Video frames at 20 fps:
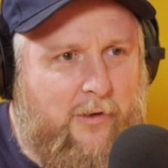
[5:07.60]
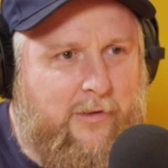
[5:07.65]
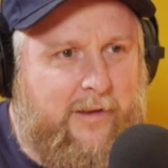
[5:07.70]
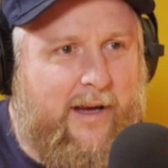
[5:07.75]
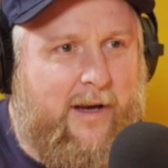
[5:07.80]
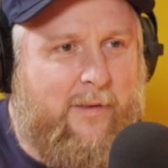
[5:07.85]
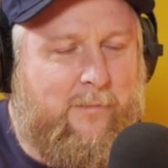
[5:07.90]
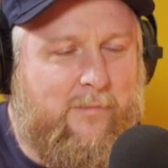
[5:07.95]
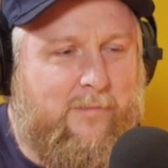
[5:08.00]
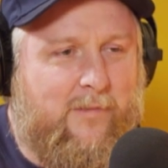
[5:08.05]

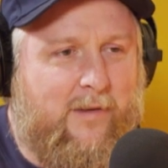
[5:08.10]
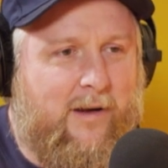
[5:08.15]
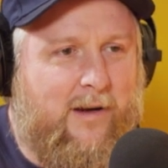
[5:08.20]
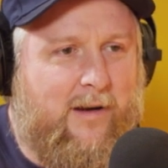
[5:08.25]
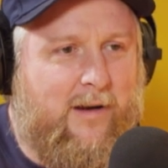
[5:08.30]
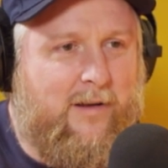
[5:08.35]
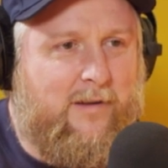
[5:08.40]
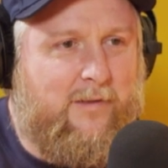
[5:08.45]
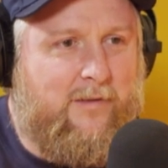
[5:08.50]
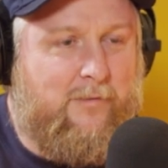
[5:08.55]
yeah.
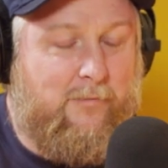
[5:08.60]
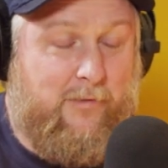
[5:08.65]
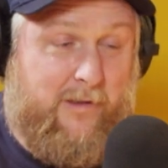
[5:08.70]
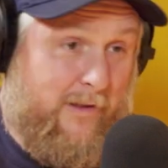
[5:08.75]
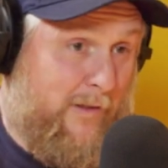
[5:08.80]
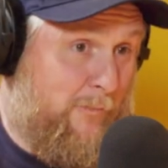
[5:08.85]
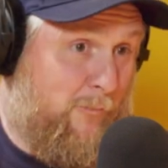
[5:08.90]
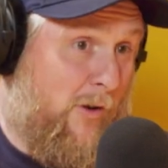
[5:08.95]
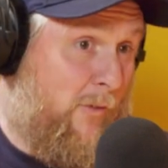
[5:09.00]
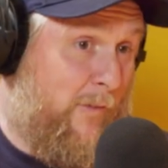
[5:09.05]

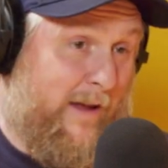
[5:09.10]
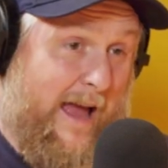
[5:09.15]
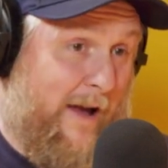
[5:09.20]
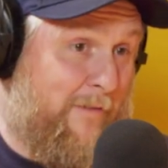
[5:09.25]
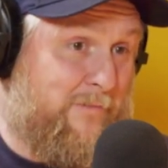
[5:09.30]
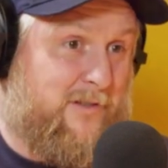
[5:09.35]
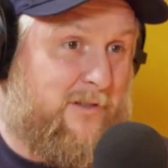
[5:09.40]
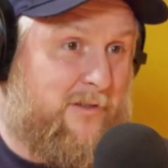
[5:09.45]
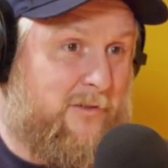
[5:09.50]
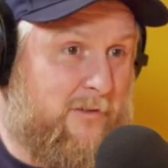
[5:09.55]
We
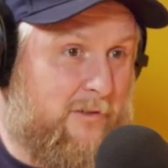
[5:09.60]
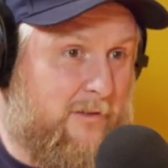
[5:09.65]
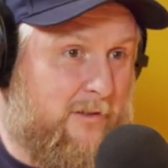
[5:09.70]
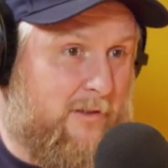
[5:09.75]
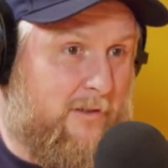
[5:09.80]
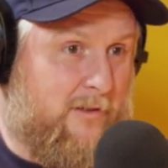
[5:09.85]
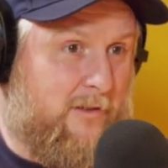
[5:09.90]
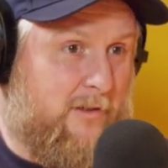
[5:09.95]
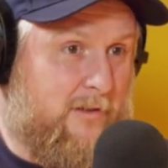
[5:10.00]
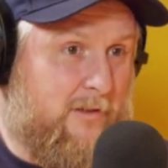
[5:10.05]
have to.
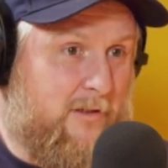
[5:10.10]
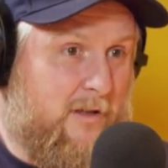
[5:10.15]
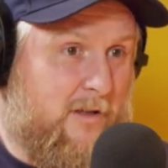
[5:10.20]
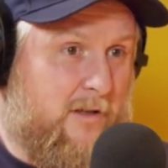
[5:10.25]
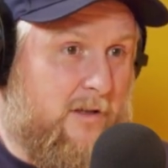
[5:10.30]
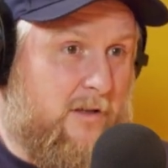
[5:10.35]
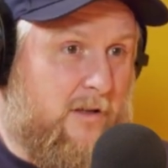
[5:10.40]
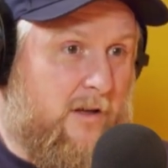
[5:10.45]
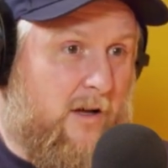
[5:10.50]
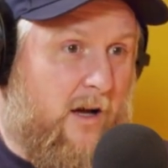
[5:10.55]

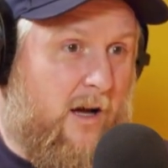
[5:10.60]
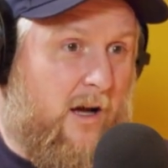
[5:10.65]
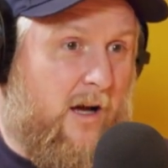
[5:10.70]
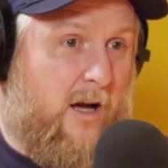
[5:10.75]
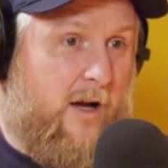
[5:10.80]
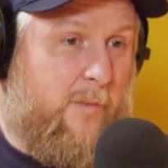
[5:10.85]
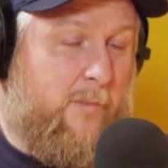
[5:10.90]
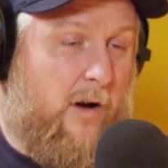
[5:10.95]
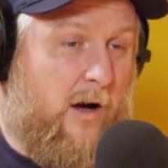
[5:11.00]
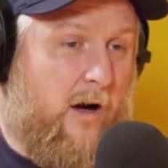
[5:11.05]

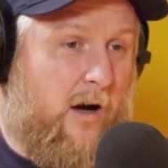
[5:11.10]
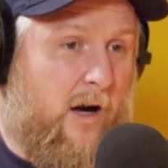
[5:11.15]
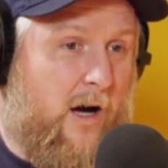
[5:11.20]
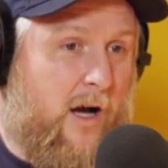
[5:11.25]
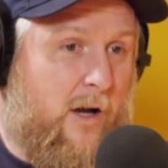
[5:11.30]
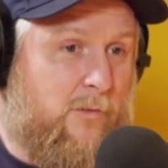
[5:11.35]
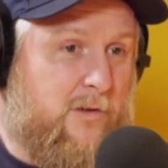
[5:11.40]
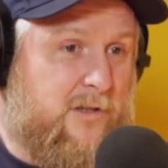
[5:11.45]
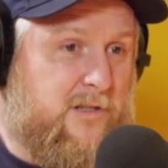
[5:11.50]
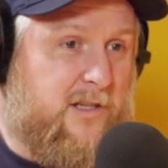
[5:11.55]

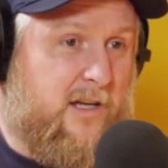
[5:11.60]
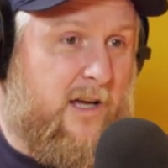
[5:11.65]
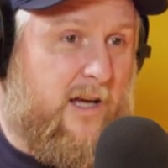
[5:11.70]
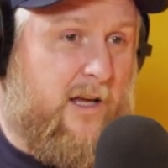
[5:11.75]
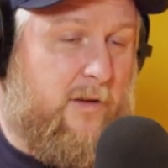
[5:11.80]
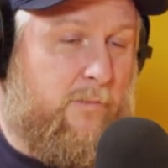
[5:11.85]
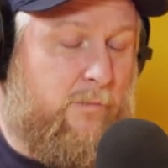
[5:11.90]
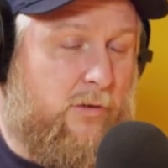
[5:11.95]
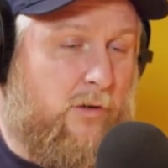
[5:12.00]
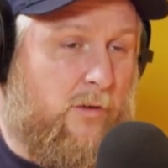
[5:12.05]
I would
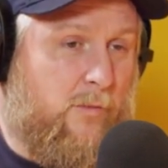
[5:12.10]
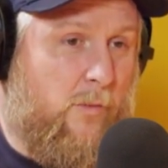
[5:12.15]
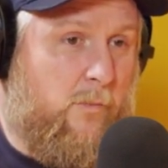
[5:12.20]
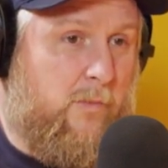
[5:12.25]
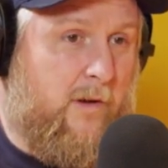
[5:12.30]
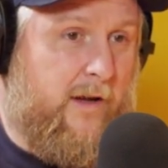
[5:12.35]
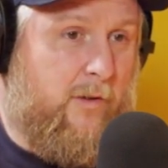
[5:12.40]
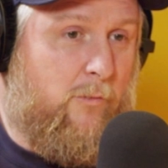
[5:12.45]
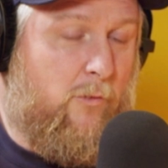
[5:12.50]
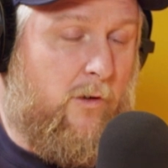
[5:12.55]
say
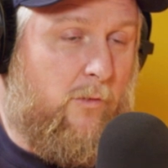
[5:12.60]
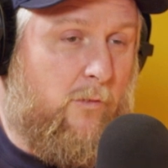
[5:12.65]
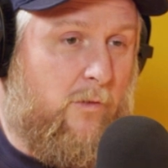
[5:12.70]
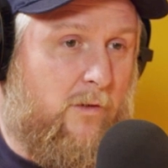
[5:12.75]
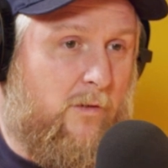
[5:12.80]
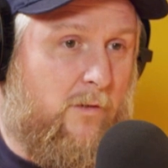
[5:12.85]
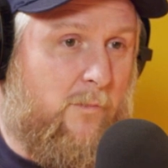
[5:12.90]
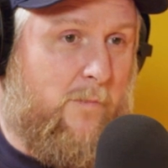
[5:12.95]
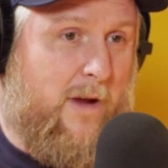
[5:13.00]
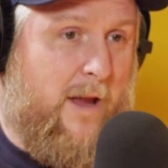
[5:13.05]
probably, well,
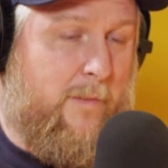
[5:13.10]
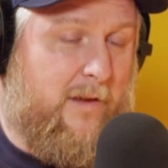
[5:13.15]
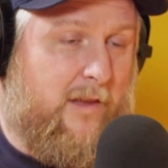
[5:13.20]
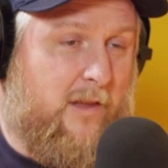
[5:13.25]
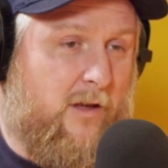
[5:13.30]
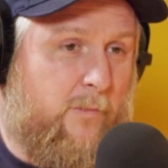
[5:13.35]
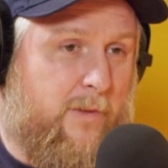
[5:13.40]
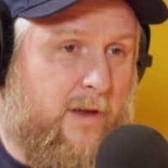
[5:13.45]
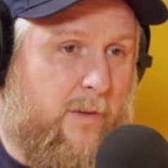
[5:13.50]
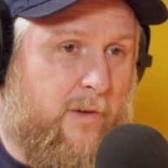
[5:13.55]
maybe
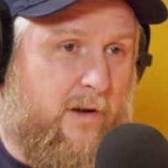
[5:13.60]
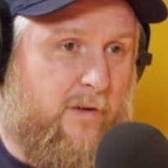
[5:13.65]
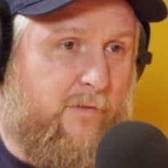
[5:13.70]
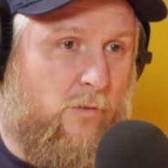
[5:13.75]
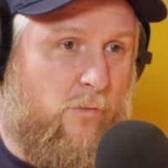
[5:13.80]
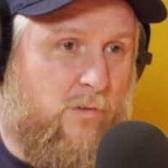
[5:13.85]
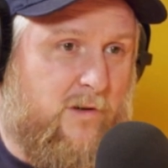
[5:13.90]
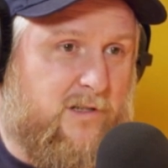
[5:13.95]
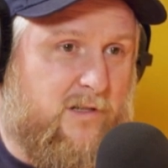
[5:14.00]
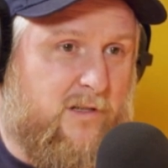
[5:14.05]
there'll be a bit of
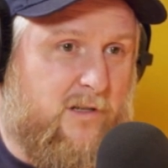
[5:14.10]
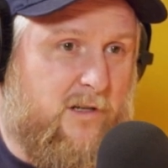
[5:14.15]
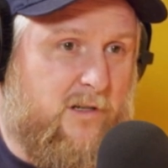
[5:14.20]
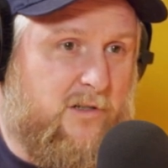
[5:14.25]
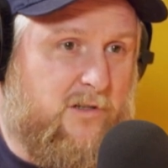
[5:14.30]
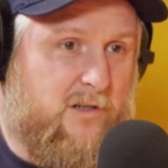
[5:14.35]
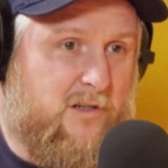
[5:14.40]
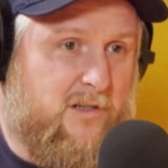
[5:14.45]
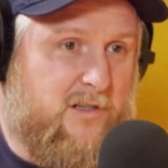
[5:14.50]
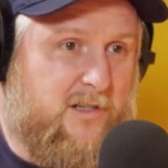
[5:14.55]
a
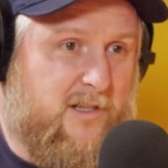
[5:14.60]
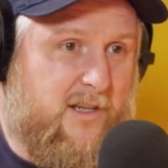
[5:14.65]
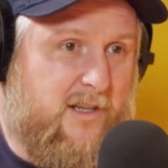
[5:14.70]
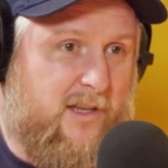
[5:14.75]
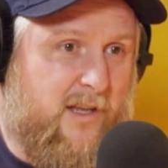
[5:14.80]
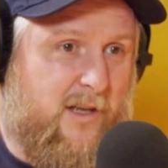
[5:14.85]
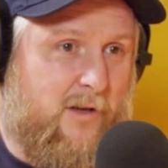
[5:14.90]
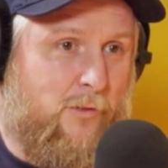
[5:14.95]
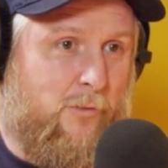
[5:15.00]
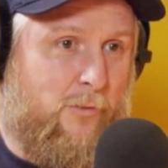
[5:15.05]
resurgence in
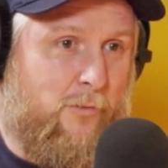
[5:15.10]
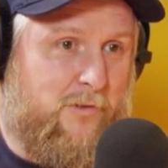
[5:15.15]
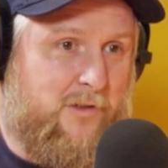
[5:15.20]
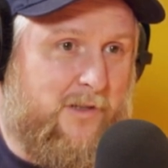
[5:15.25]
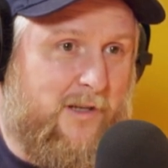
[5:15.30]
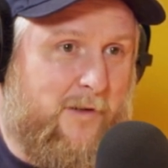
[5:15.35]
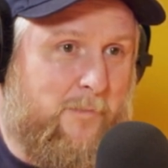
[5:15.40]
the old